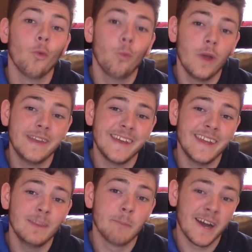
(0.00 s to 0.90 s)

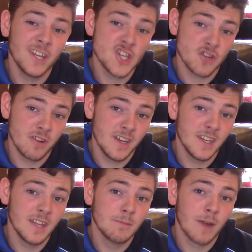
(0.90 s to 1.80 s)
winning manager
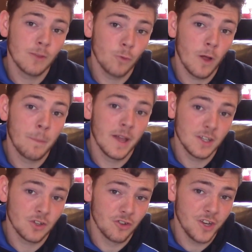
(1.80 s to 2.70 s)
in Manuel
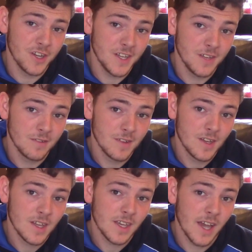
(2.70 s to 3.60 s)
Pellegrini.
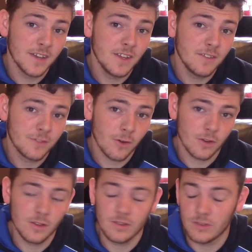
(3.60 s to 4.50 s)
Can he
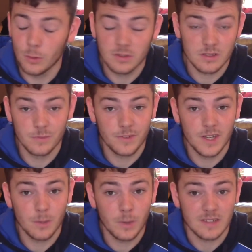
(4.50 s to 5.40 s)
fucking do something
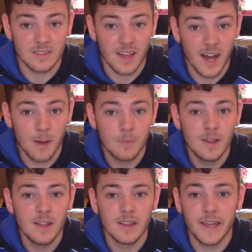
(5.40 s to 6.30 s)
at West Ham?
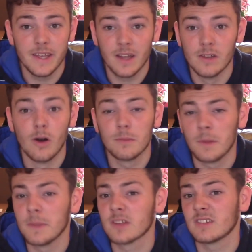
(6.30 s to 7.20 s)
I know
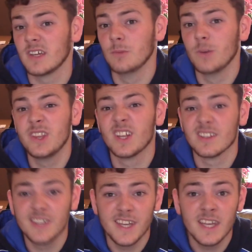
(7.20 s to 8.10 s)
I'm not saying win the
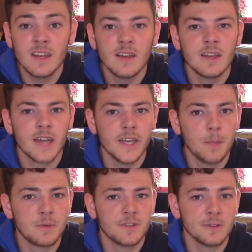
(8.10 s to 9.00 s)
league. Can he
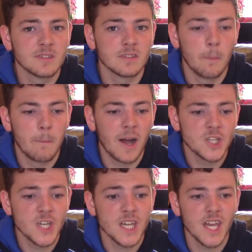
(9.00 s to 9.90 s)
produce some
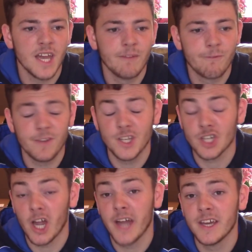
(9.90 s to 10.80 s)
magic and finish
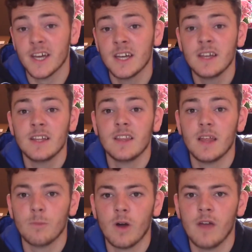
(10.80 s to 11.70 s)
higher
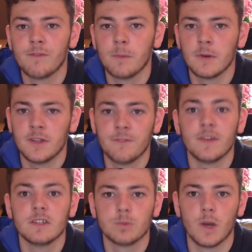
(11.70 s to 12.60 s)
than what everybody
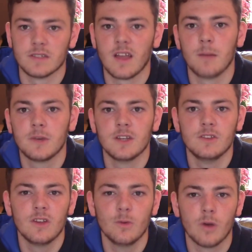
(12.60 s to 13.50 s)
thinks West Ham can
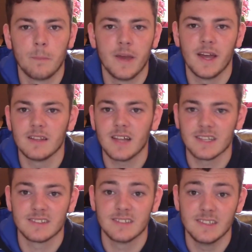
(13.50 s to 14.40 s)
do compared to
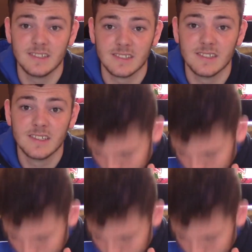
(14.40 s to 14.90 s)
last season?